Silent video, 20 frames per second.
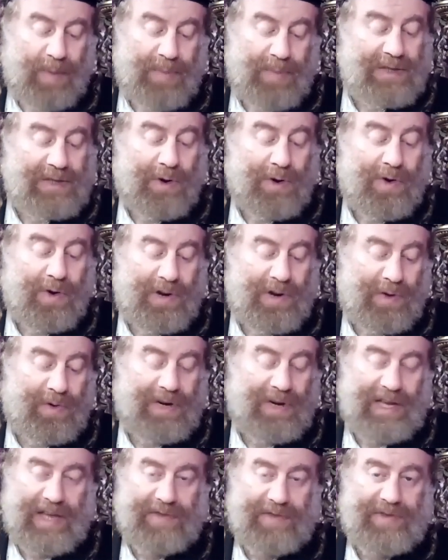but
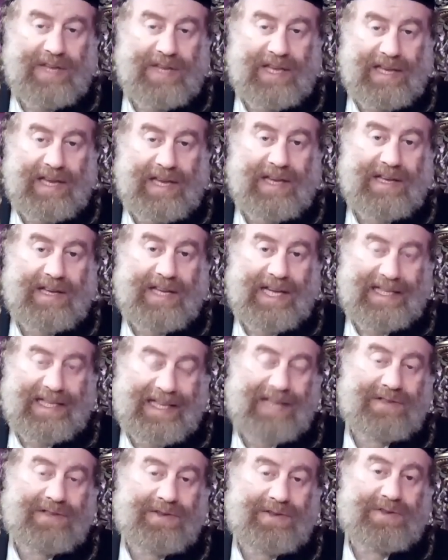only if the king
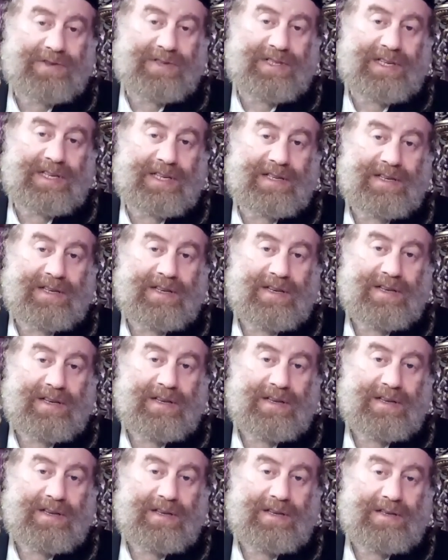tells you to sit,
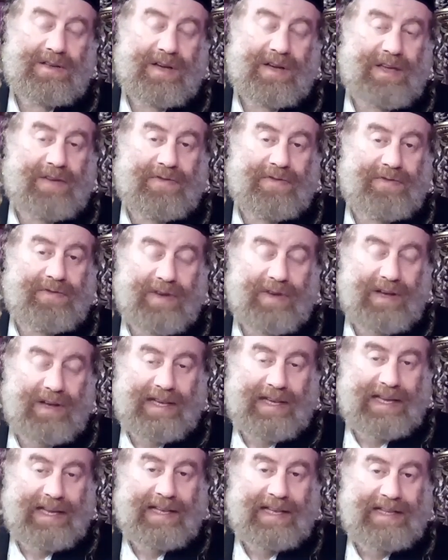So if uh,
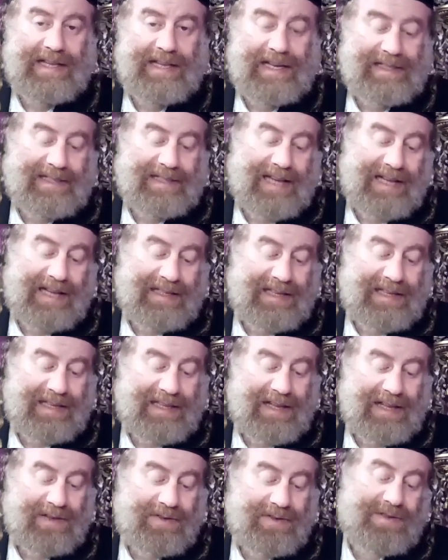king does not
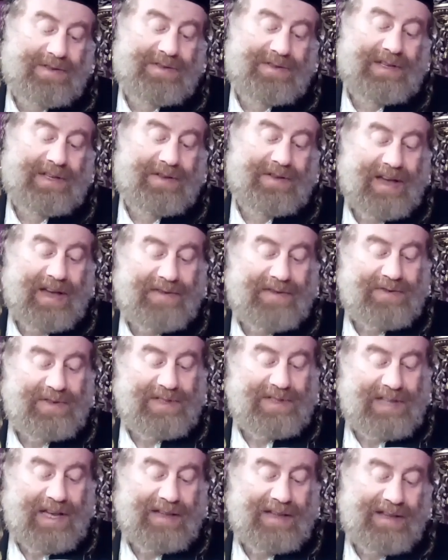allow you to sit, you have to
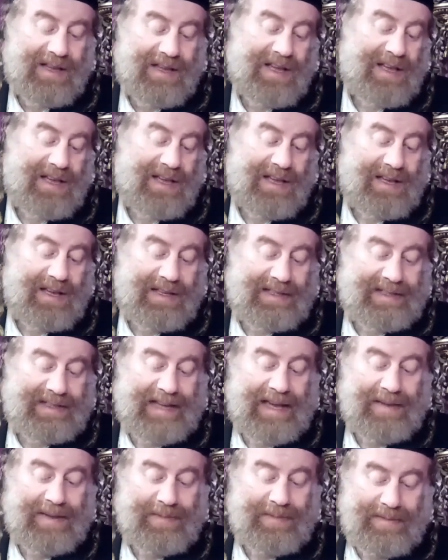stand.
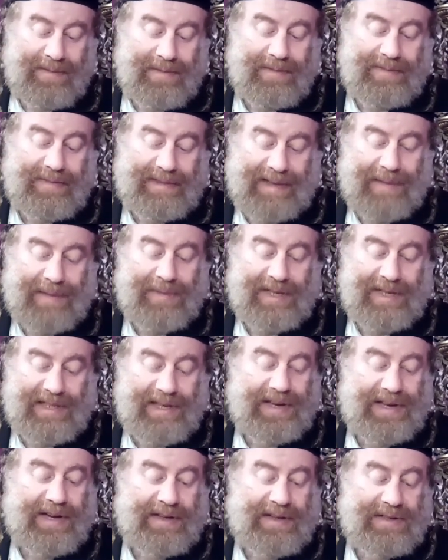Same same is
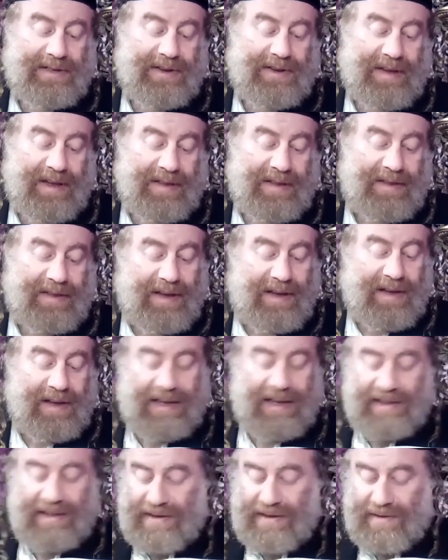here. So and uh,
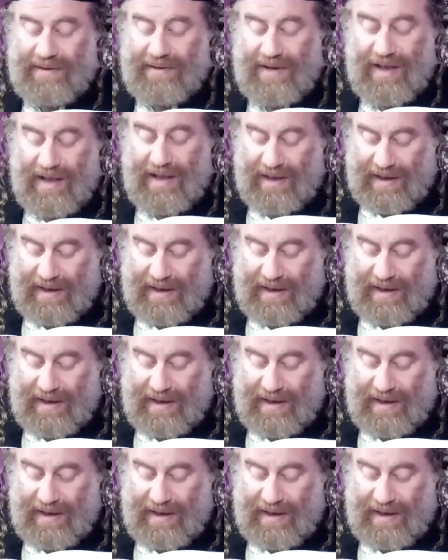as you